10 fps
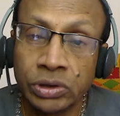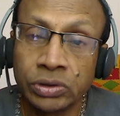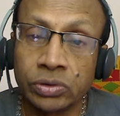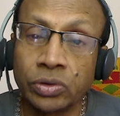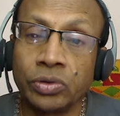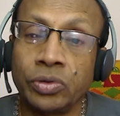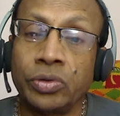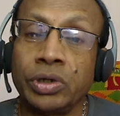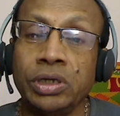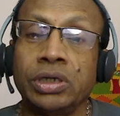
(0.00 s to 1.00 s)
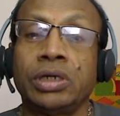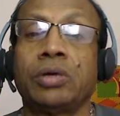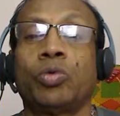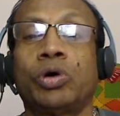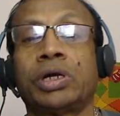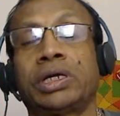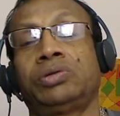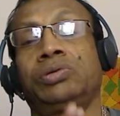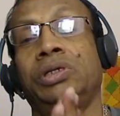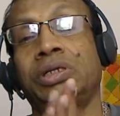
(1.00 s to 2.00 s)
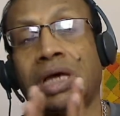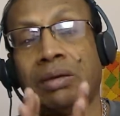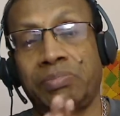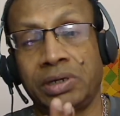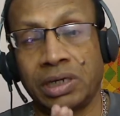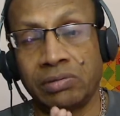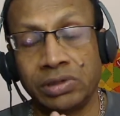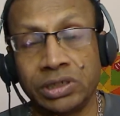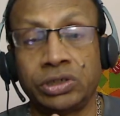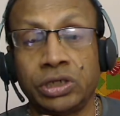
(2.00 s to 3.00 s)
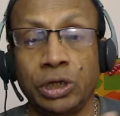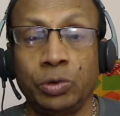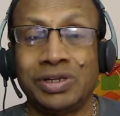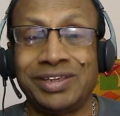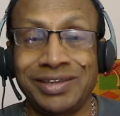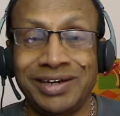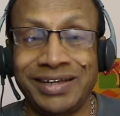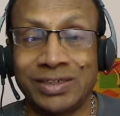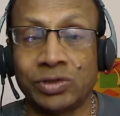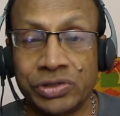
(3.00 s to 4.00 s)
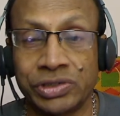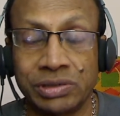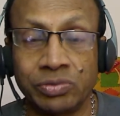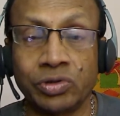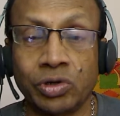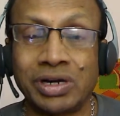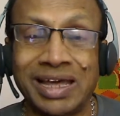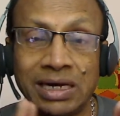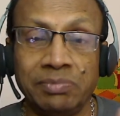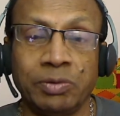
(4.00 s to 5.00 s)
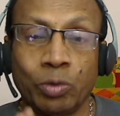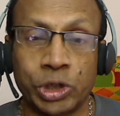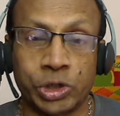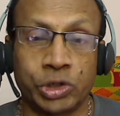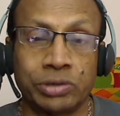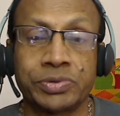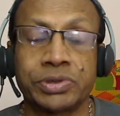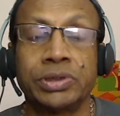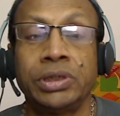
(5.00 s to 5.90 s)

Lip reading: So here, what actually has happened, I would just tell you the 3 days concept. We call the NLP workshops.